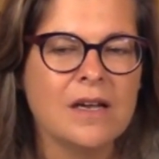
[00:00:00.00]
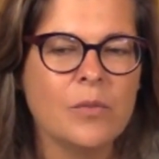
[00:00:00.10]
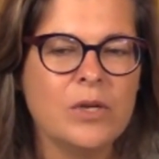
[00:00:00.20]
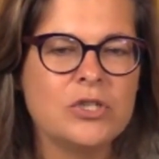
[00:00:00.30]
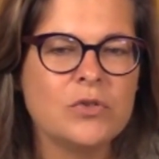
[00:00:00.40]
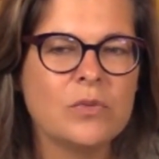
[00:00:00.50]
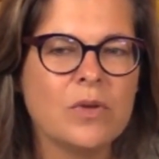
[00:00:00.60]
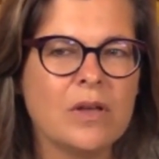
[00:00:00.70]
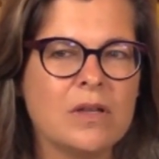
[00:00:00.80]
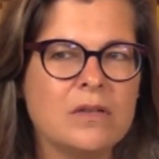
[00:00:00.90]
which
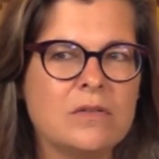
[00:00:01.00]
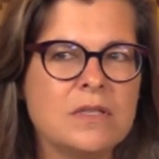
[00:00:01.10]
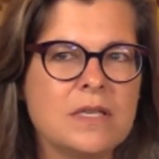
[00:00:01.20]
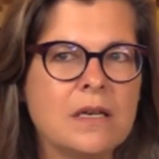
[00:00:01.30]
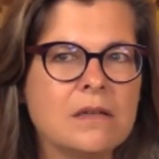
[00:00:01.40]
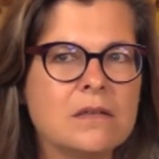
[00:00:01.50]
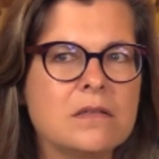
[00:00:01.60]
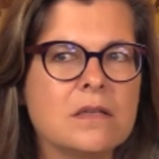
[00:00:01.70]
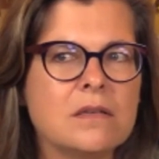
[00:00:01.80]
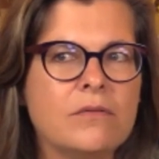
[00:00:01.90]

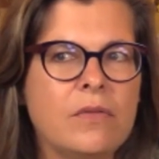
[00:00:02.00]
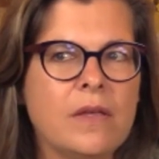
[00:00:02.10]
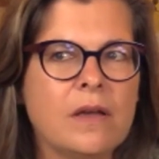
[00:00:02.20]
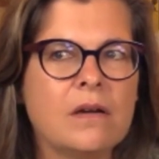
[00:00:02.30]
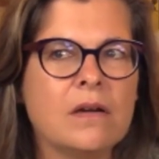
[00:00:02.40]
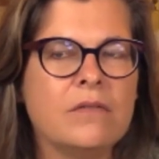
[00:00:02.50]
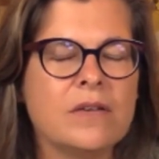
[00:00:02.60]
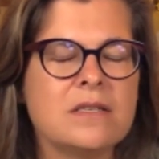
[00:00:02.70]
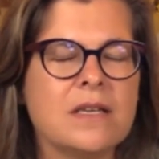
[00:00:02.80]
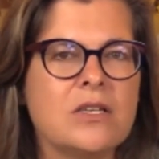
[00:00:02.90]
tells of their
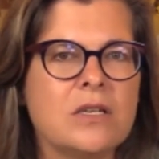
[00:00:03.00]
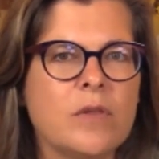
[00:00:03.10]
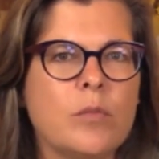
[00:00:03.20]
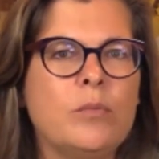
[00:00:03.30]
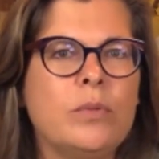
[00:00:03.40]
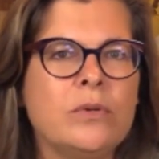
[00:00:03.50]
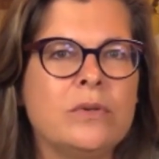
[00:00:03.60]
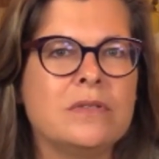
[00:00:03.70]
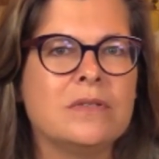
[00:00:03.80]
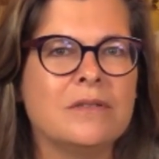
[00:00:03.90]
investigation of the
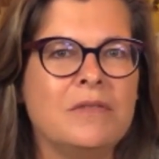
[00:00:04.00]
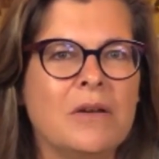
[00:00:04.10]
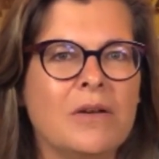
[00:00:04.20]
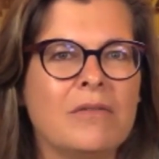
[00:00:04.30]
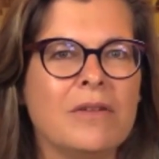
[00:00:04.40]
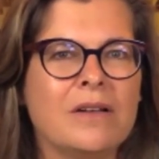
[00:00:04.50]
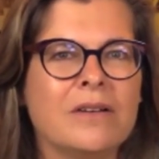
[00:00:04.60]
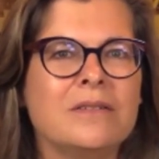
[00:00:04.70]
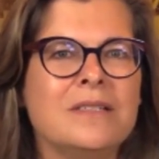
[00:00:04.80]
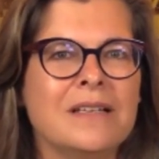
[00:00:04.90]
baboons of the
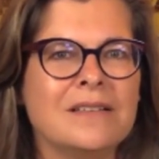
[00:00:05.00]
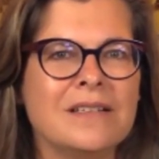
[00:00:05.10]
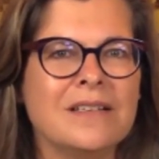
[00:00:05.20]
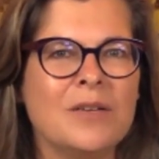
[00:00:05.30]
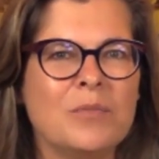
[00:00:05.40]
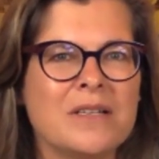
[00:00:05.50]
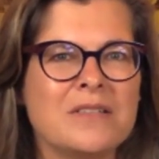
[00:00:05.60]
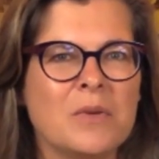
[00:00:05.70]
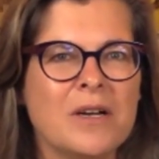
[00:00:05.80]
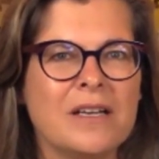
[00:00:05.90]
Okavango Delta in
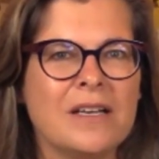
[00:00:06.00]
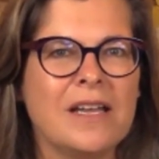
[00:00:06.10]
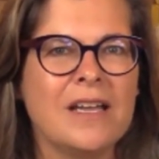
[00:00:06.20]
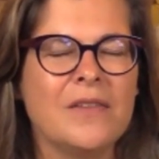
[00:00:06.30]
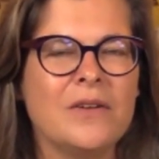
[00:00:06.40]
Botswana and their